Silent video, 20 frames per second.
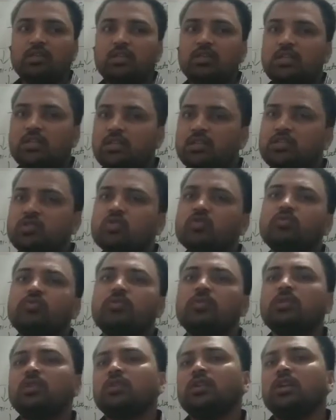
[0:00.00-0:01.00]
use to
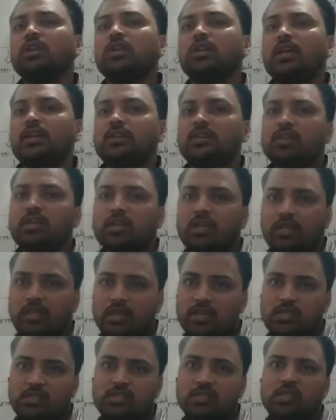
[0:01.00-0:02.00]
flow the electric
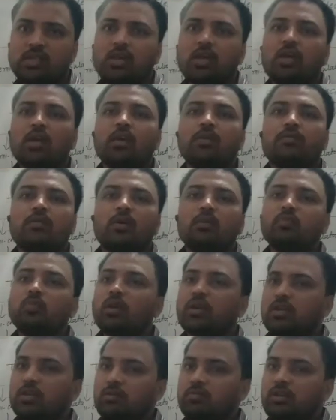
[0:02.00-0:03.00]
current from
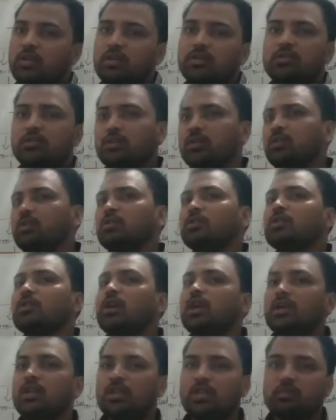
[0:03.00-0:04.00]
one terminal to
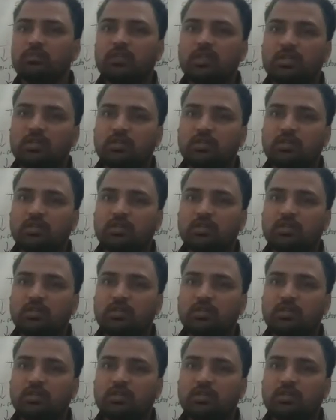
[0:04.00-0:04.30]
another